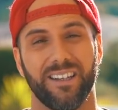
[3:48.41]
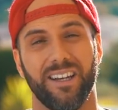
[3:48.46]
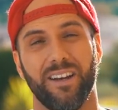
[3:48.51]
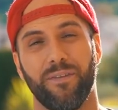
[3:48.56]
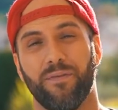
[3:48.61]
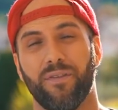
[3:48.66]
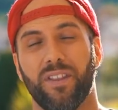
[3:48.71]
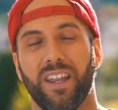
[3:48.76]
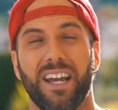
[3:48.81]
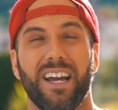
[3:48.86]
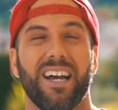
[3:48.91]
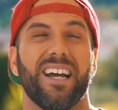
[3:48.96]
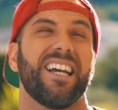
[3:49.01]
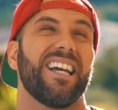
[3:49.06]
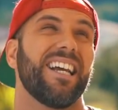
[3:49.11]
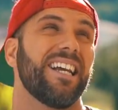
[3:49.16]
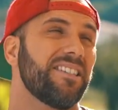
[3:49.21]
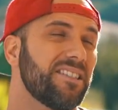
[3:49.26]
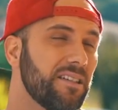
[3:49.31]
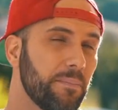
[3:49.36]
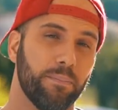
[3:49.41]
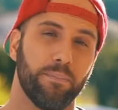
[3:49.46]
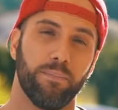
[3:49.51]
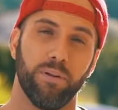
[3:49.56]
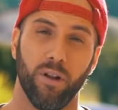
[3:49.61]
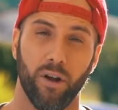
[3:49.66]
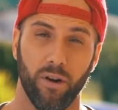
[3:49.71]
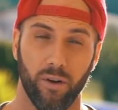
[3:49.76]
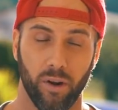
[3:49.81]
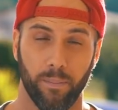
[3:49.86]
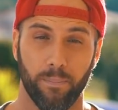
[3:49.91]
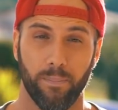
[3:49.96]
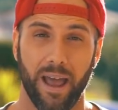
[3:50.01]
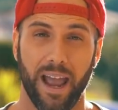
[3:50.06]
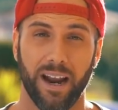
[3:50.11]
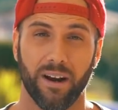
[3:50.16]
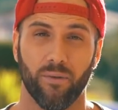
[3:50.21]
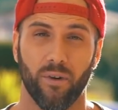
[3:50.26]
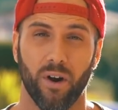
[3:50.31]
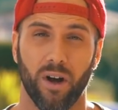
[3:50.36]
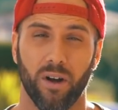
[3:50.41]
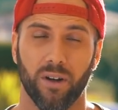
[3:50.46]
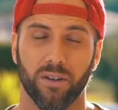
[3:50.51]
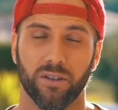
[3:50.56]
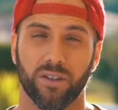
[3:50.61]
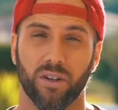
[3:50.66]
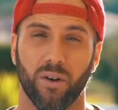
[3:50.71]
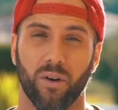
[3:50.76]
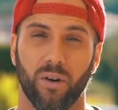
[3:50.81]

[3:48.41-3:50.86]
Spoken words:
if there is a blurry background